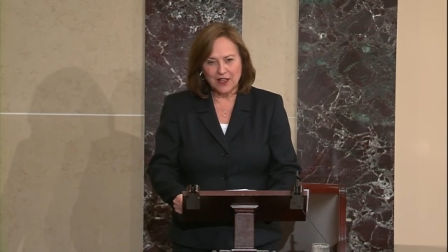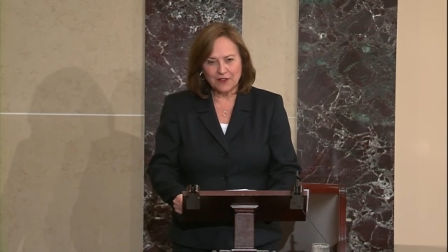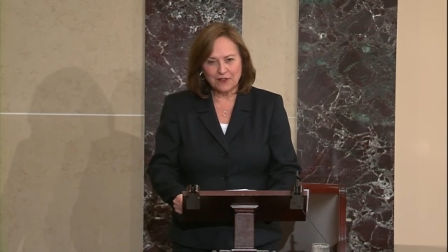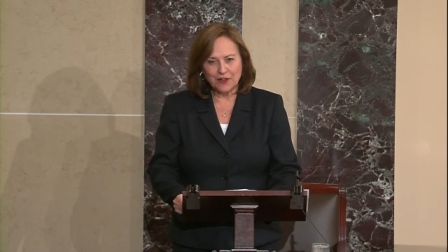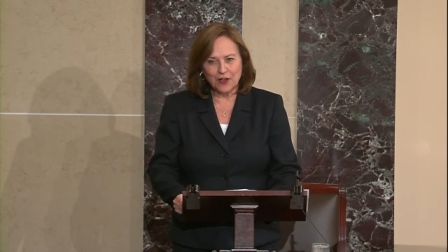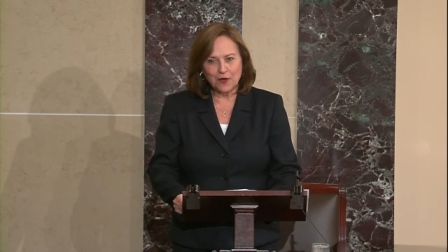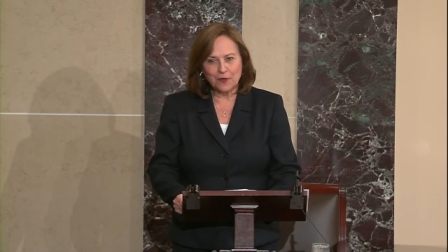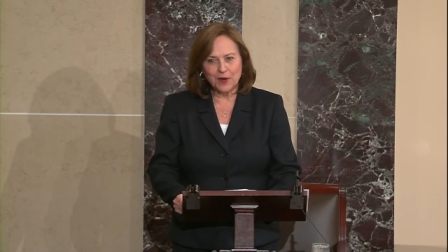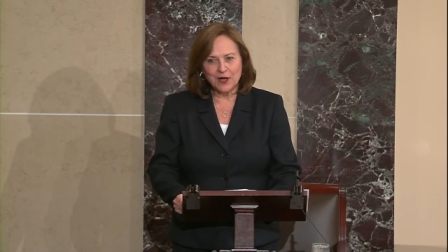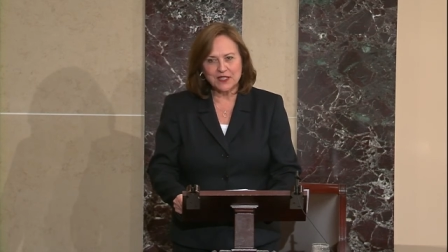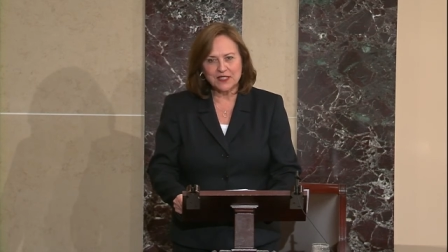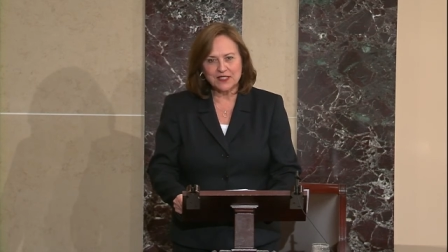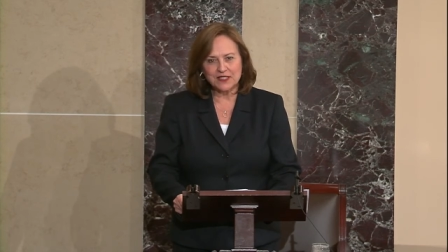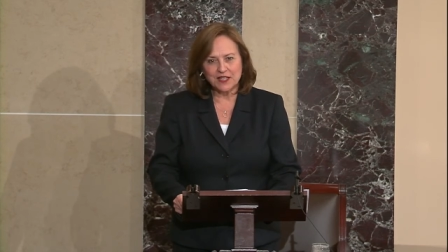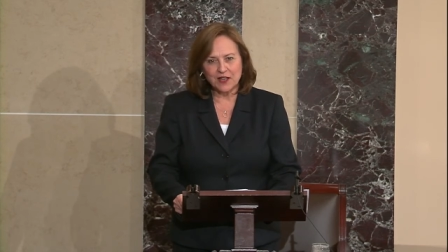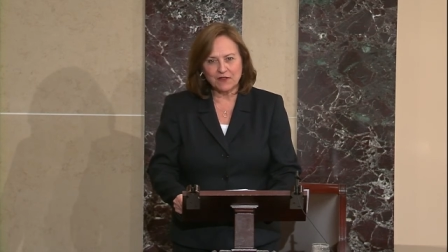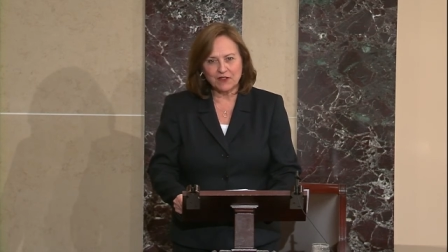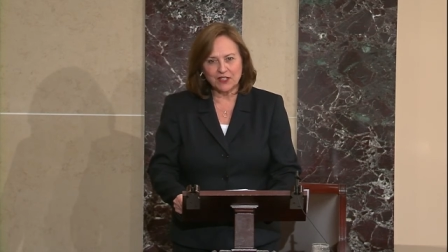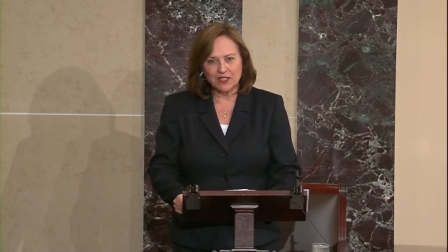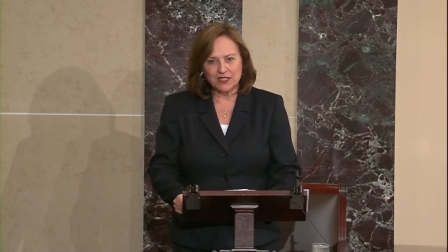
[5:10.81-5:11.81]
fell by
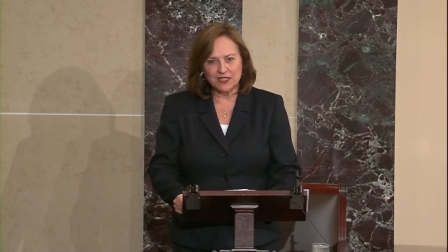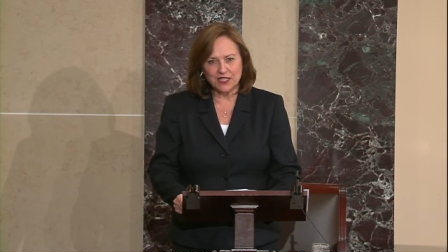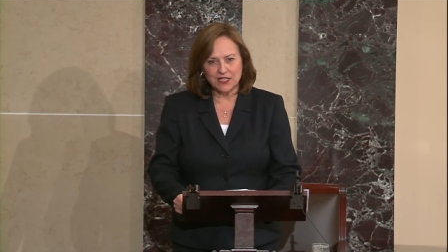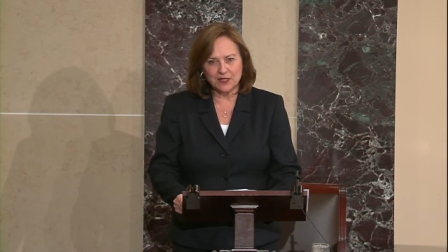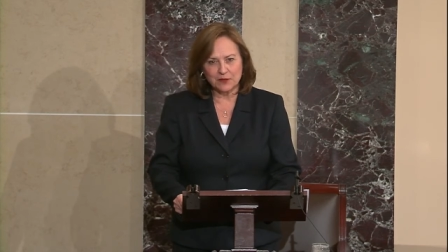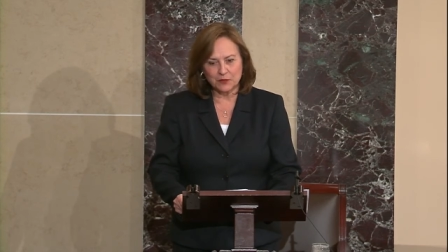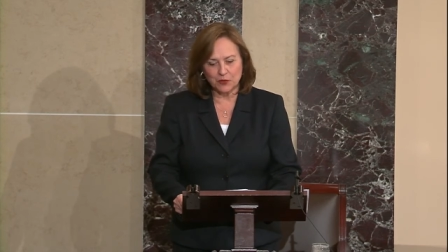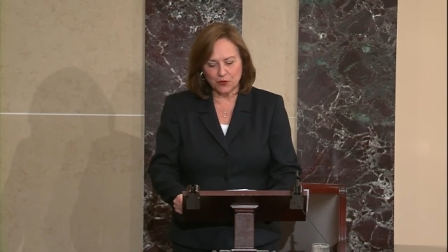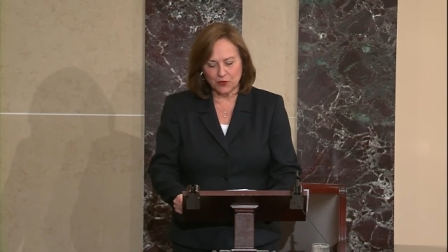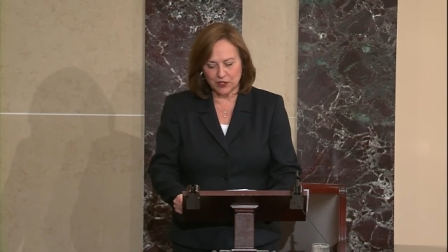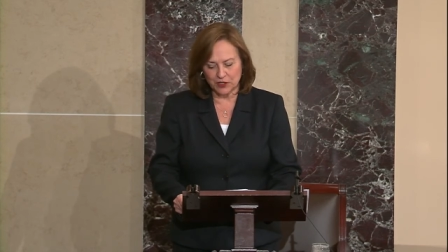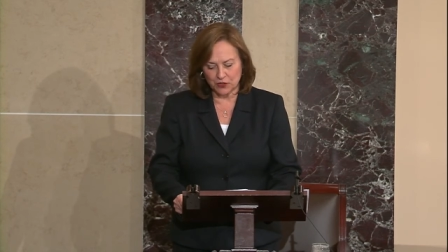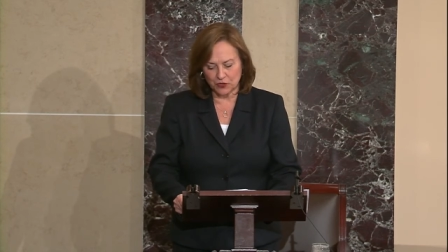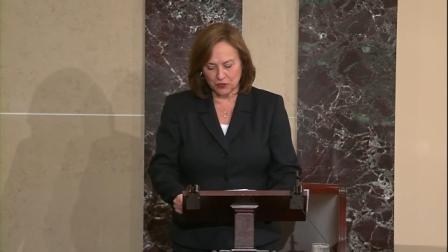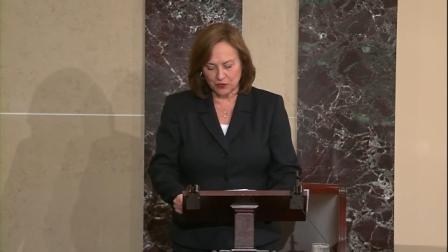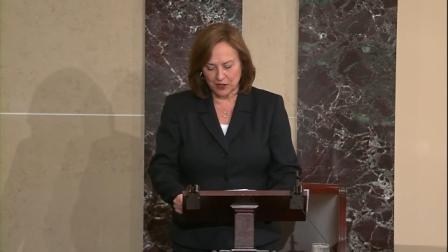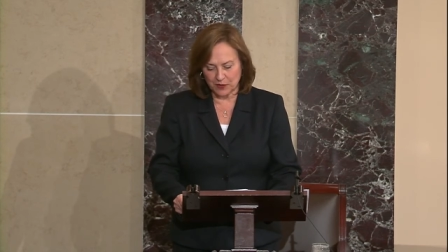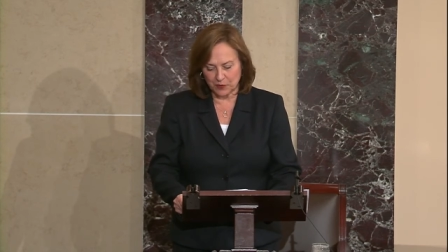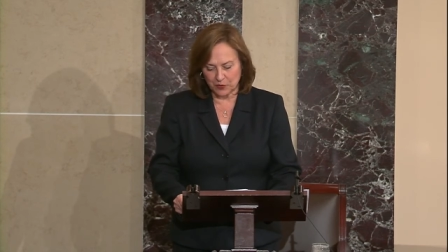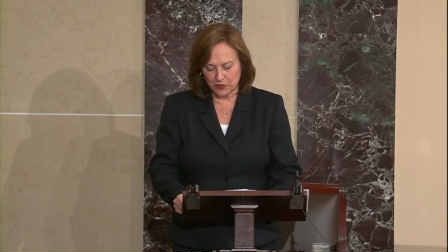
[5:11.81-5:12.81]

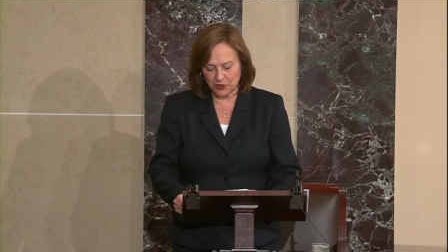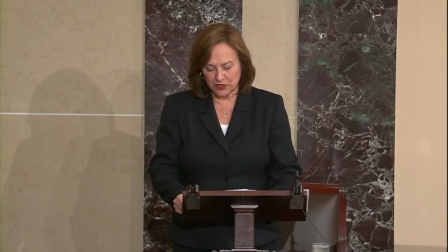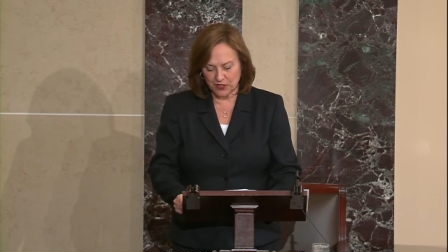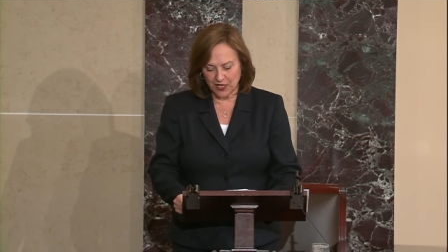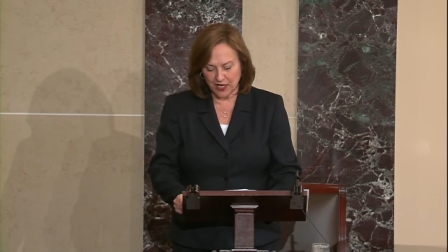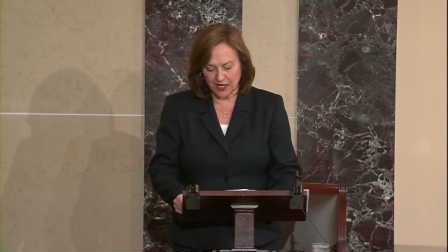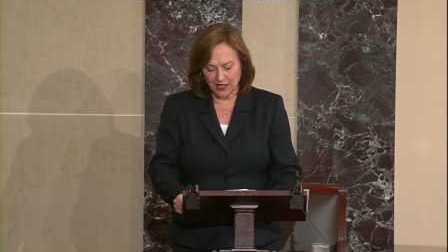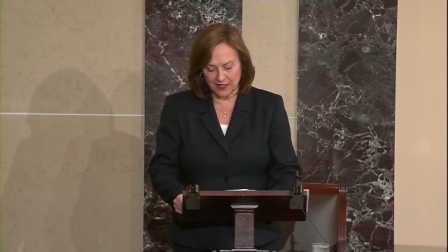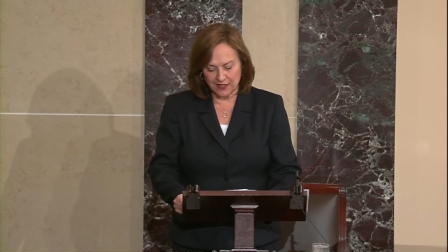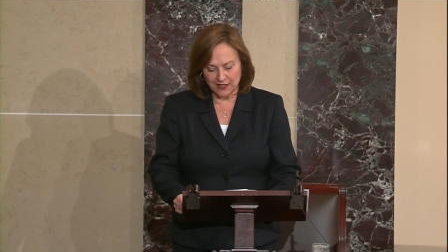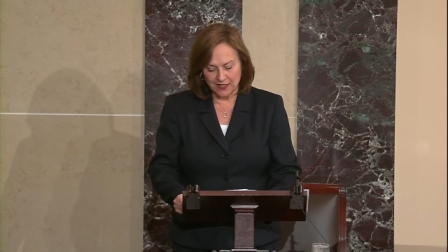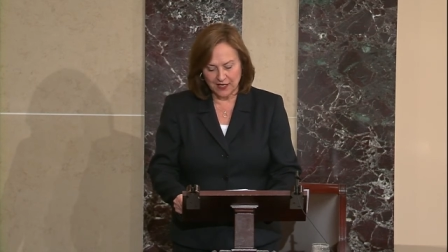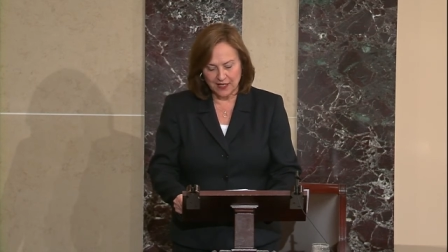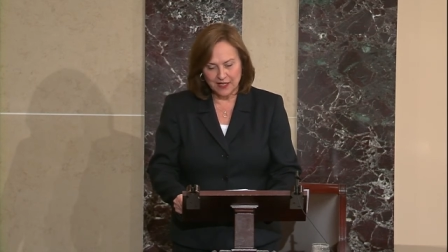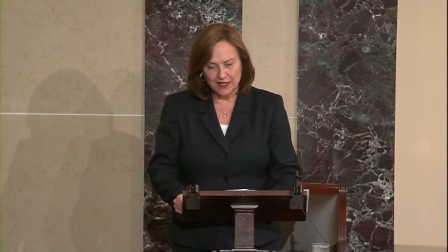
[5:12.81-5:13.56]
17.3%